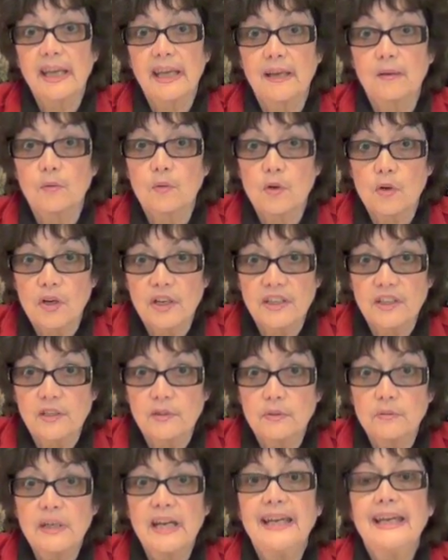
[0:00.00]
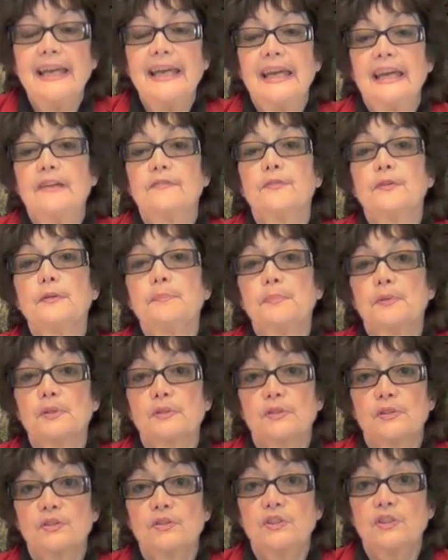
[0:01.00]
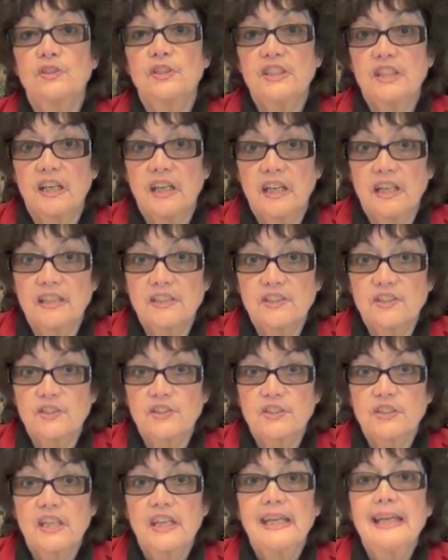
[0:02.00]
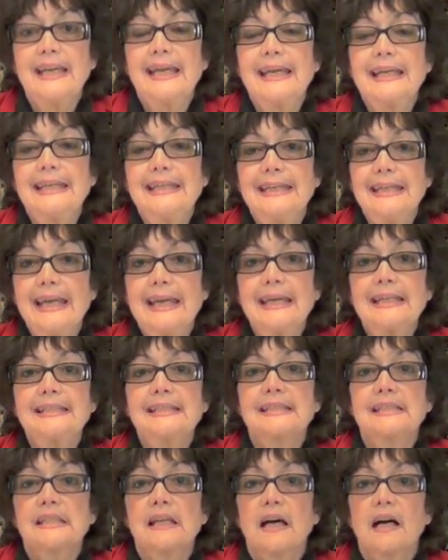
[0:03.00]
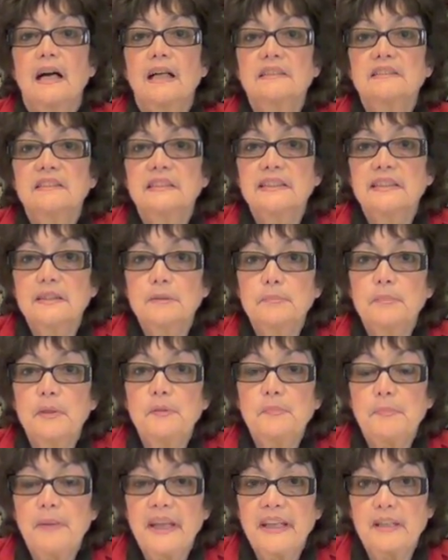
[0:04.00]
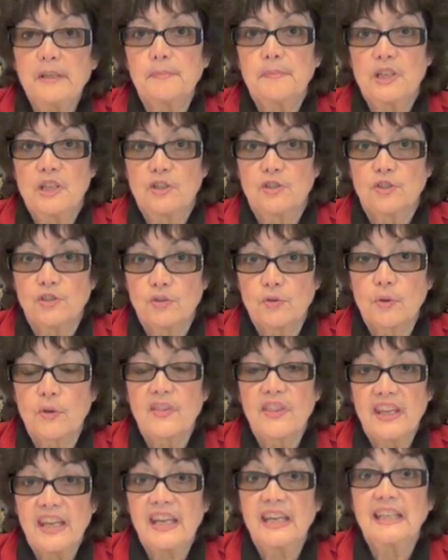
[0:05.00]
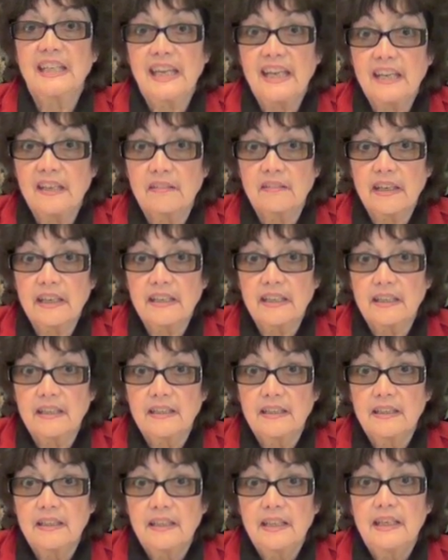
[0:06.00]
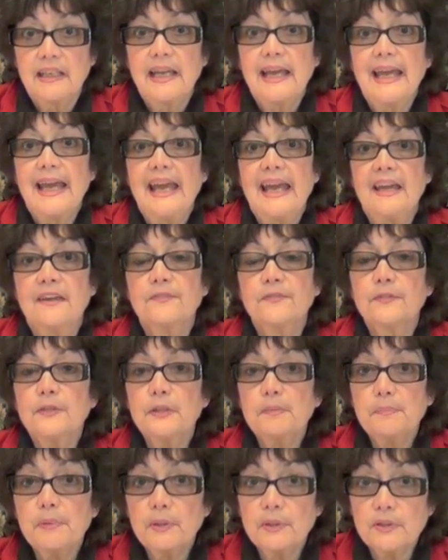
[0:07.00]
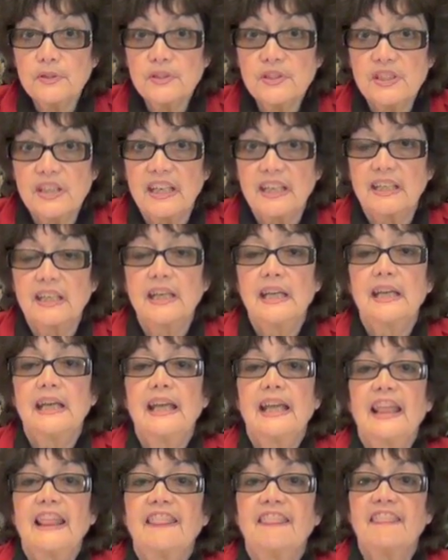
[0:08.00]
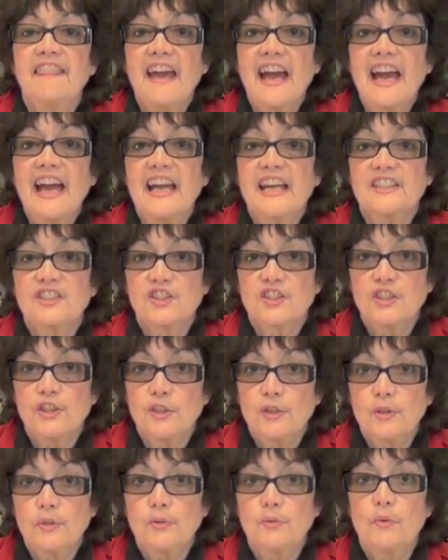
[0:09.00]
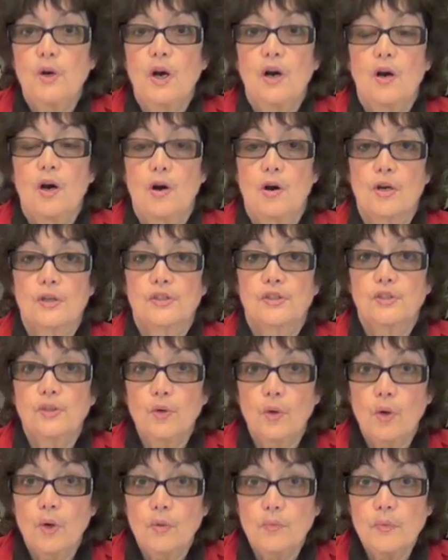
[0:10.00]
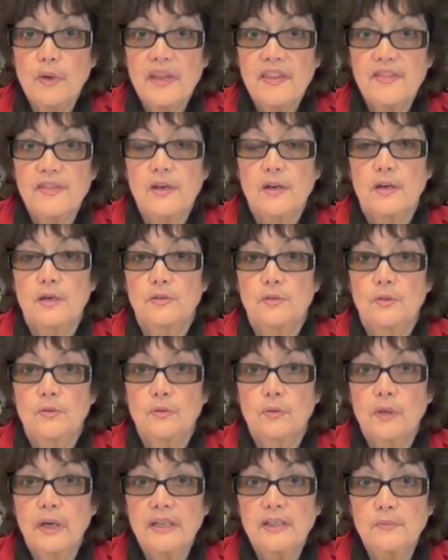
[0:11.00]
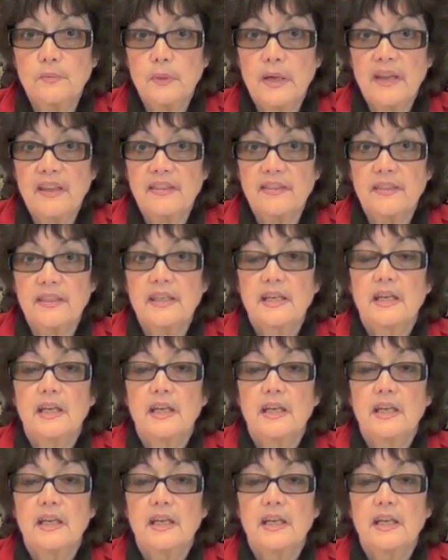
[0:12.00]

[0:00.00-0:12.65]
how are you? Every person you touch gets a little bit better because you're there caring. Every person that you are short with, annoyed with,